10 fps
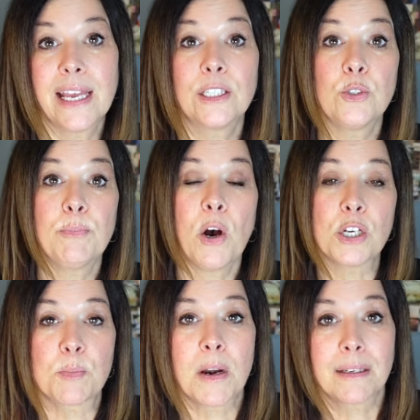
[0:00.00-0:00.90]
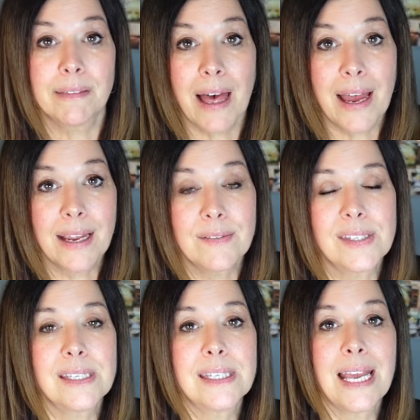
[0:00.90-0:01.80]
like do Poshmark
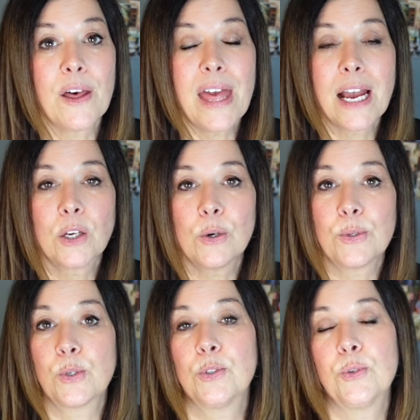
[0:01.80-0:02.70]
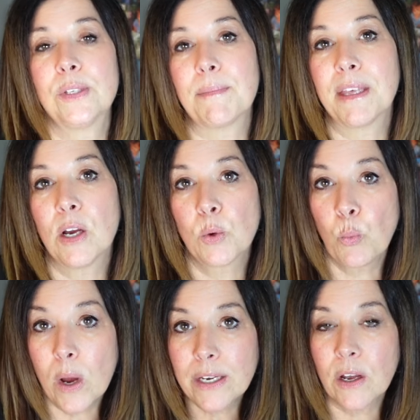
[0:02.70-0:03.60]
Lives and see how that goes or do something
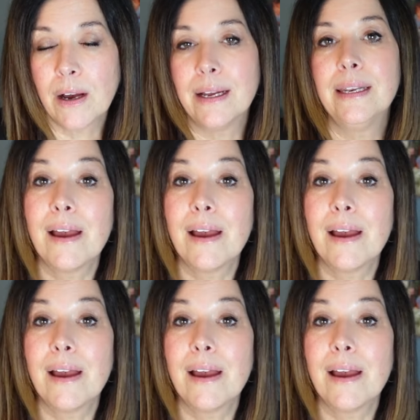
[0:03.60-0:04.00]
on Whatnot.